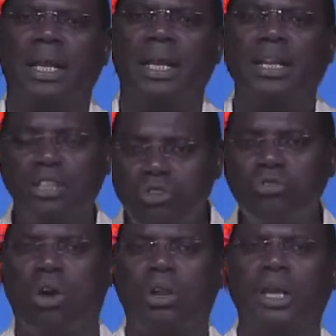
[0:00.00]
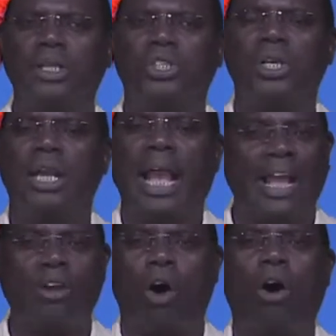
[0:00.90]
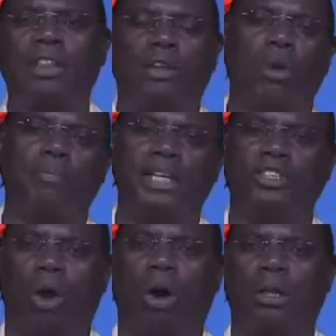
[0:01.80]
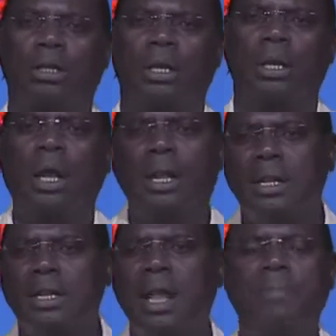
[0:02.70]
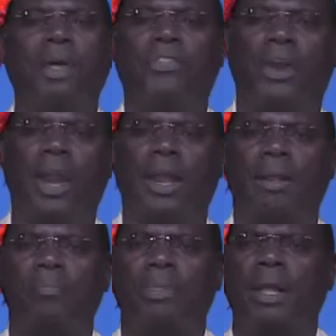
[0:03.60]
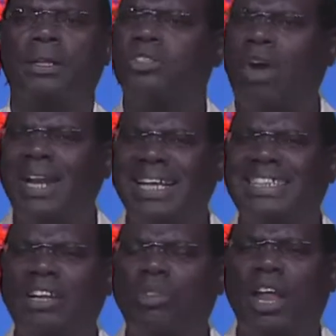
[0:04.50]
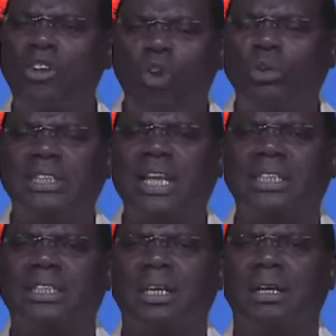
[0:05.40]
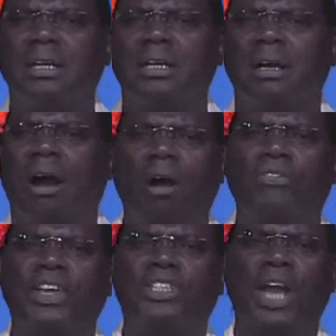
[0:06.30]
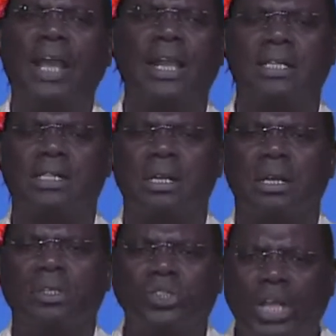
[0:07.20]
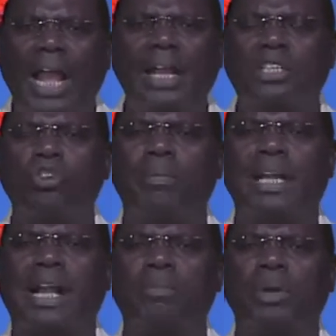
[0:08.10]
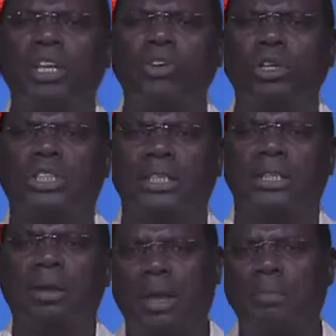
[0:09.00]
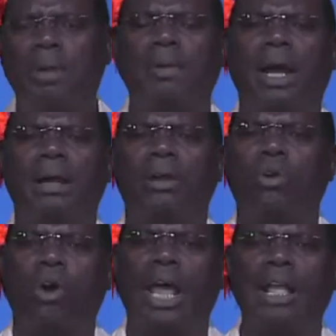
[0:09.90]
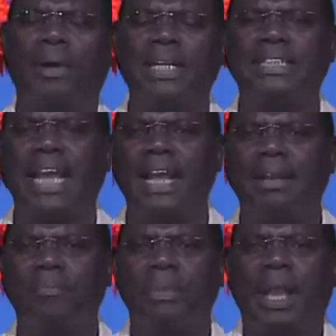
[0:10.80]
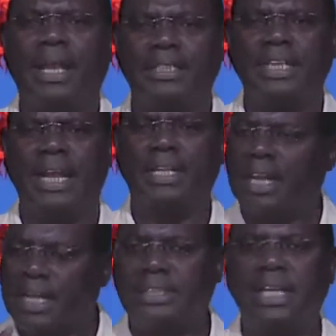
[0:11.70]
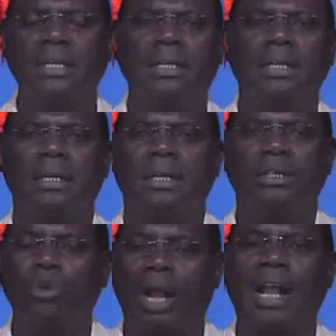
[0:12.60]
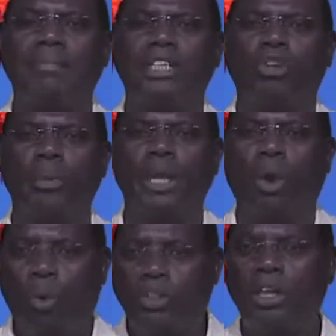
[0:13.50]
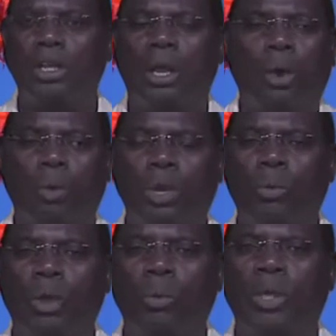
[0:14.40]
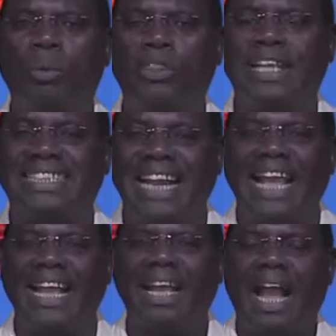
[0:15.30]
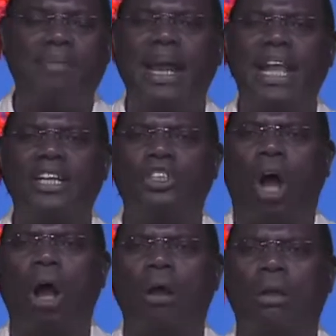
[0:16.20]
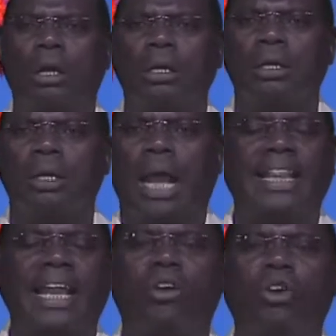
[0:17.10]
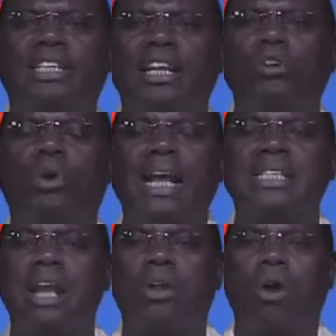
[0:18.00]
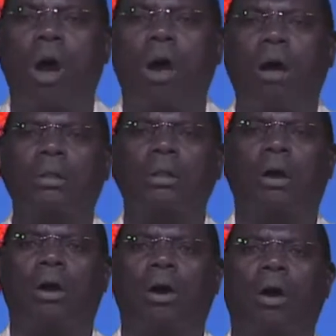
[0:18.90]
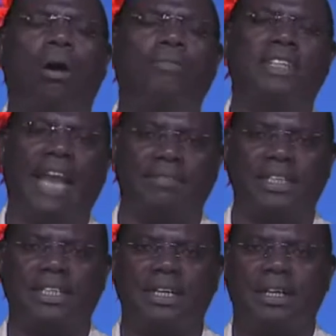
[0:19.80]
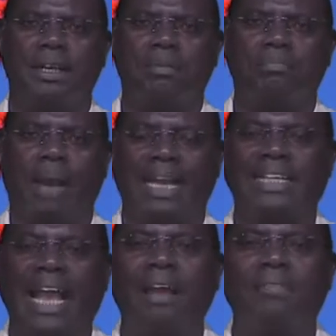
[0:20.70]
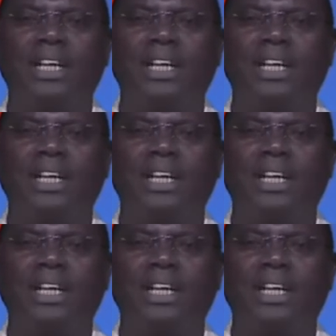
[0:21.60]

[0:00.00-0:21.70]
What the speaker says: knowledge, and all that you have been taught. Number 3, don't listen to the noises of the giants. Giants normally come with noises. Remember Goliath, what he said? He said, listen, you're coming to me with a sling. Am I a dog? And then he continued to curse the God of David. But David